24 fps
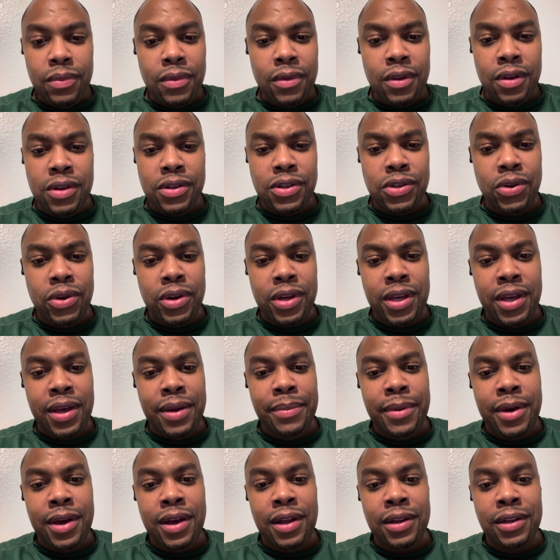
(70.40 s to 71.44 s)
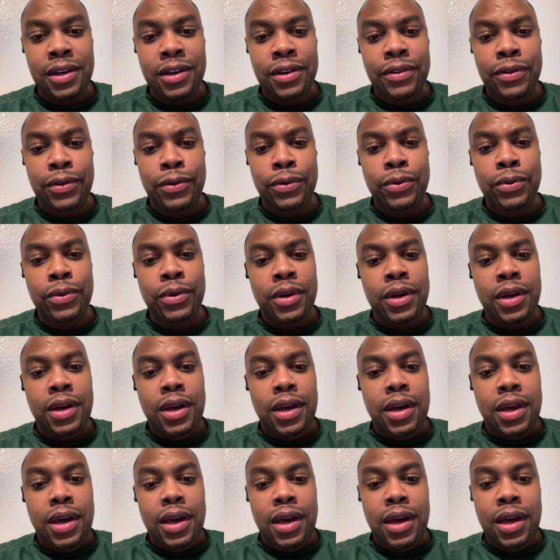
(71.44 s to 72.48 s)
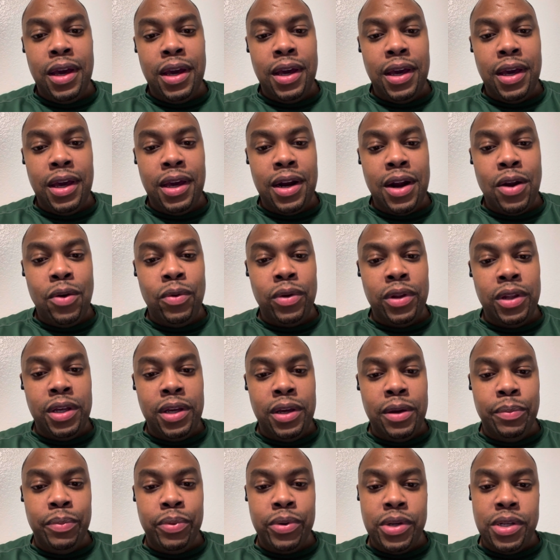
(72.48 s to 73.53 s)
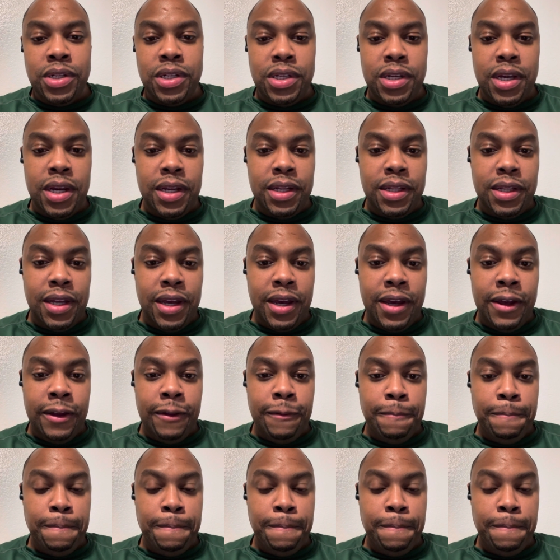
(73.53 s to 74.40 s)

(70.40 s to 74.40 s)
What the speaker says: So again, man, I love you, and I really appreciate that.